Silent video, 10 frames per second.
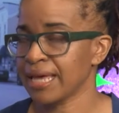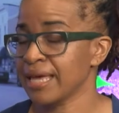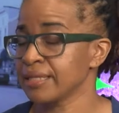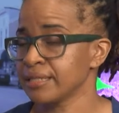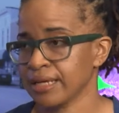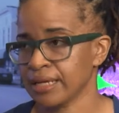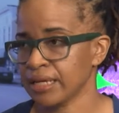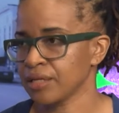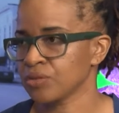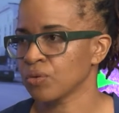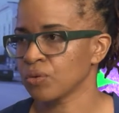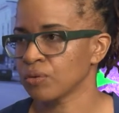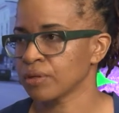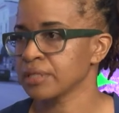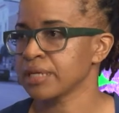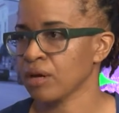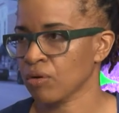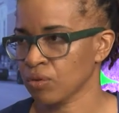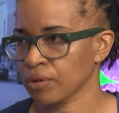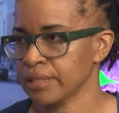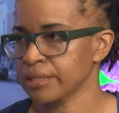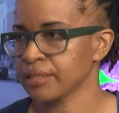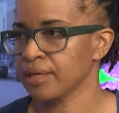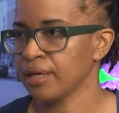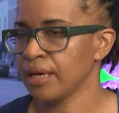NSAIDs or steroids.